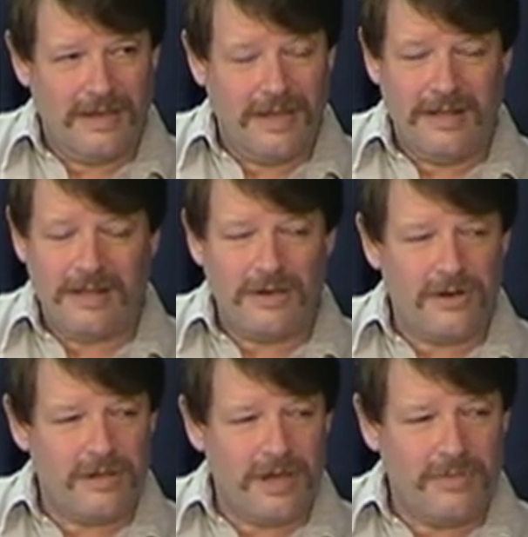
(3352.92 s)
It doesn't go
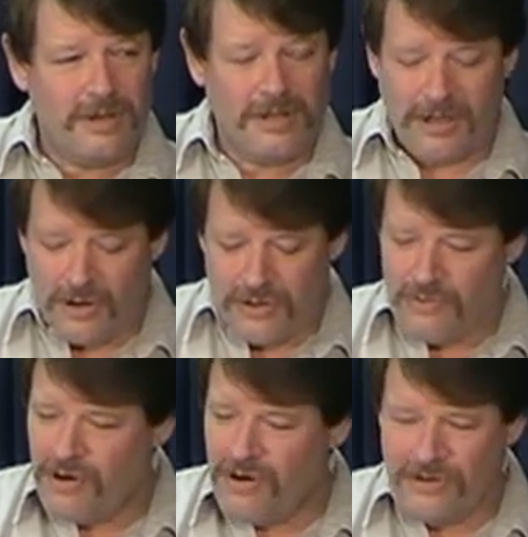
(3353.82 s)
to the government, doesn't go to the
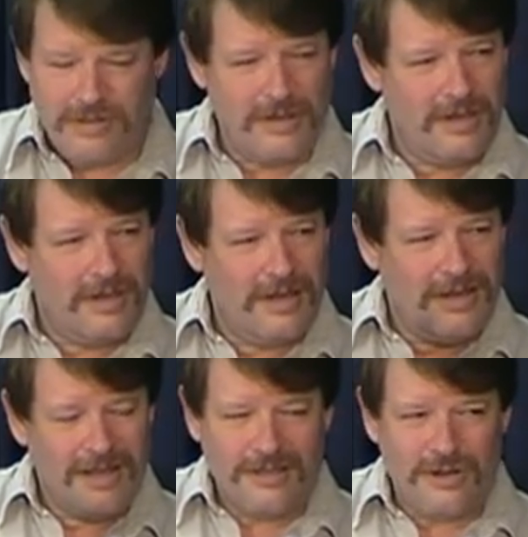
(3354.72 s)
roads,
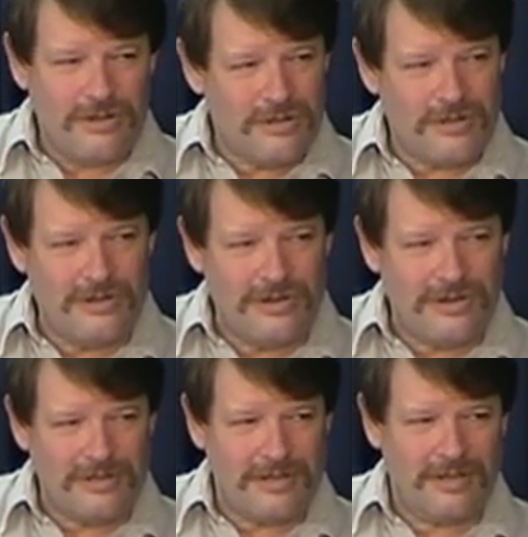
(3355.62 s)
doesn't go to the
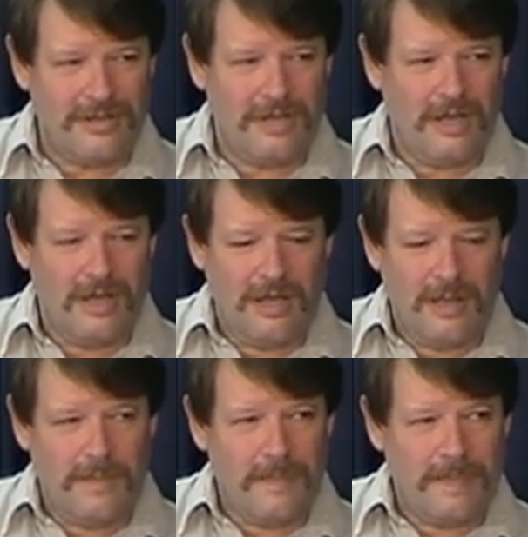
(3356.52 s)
schools.
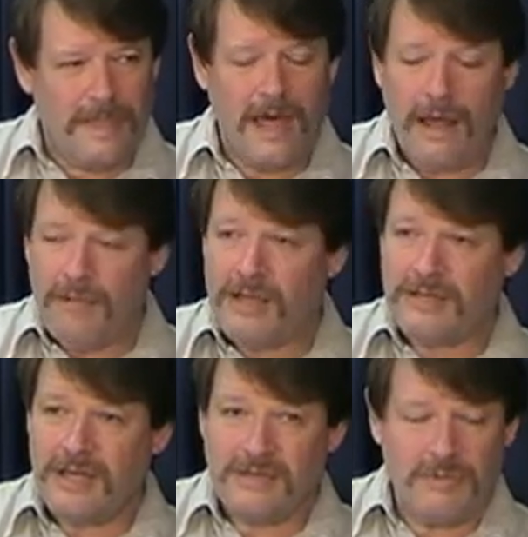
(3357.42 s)
Now, I'm not
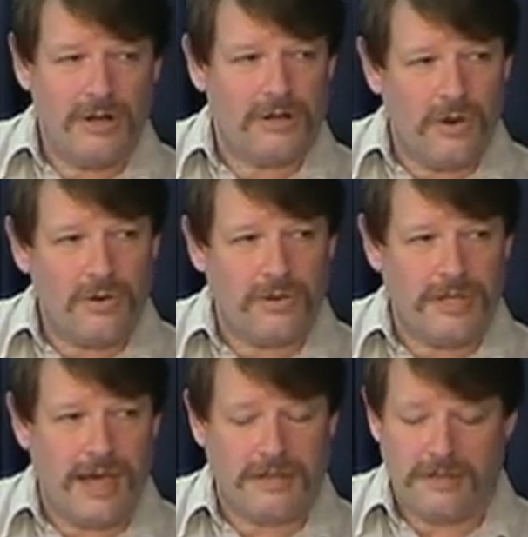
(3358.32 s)
saying some of your local
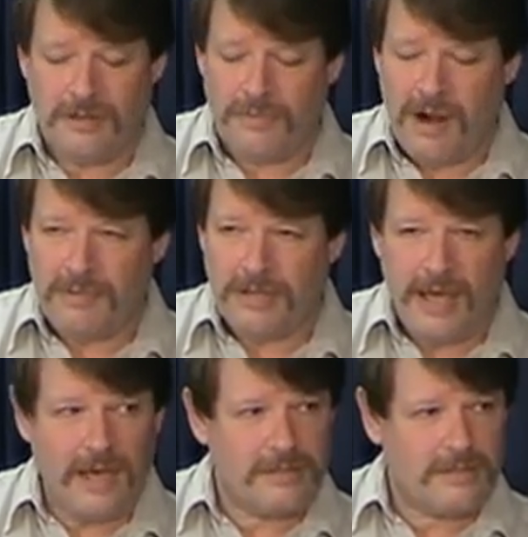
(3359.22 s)
taxes, your property
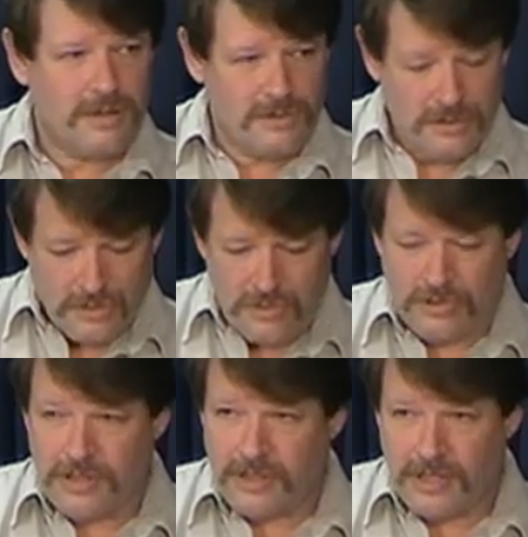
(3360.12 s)
taxes go to the school,
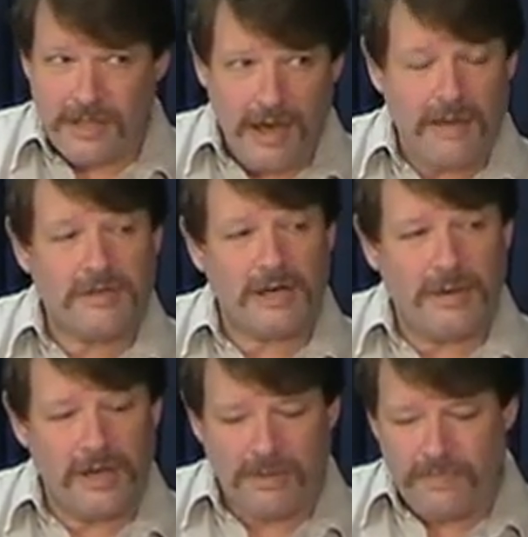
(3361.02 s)
things like that. I'm talking
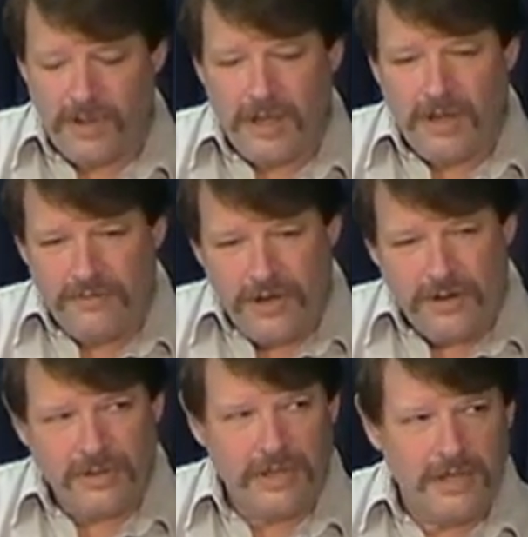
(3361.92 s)
about your
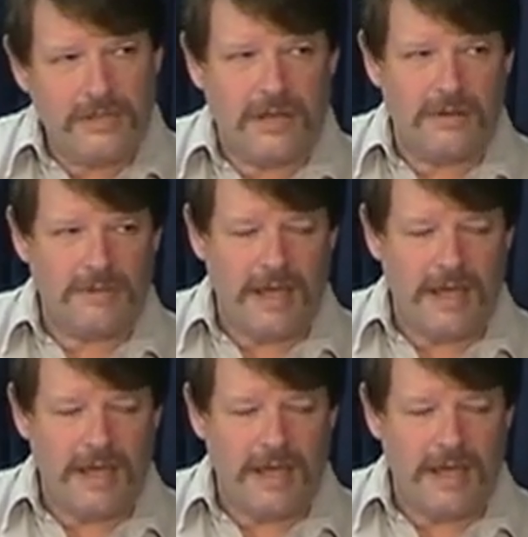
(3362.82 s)
federal income